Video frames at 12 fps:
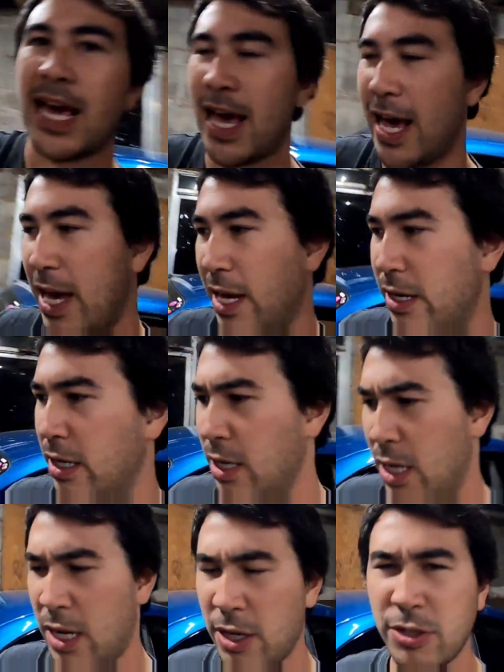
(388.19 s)
had
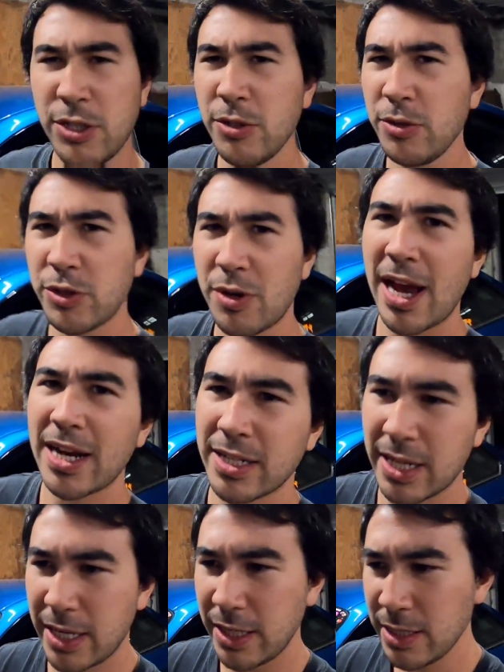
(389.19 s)
two
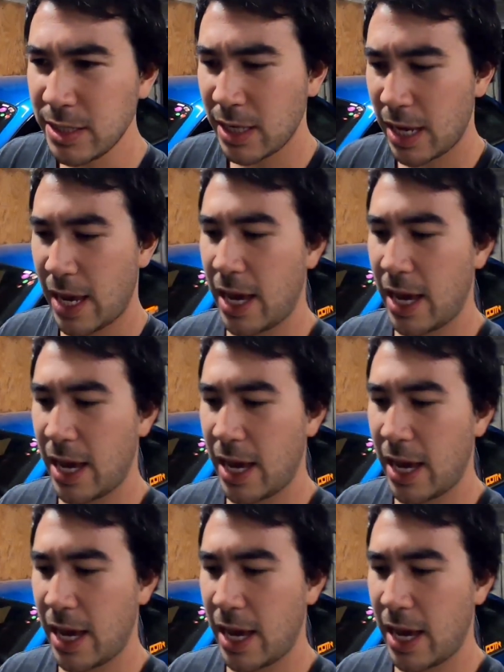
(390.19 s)
track days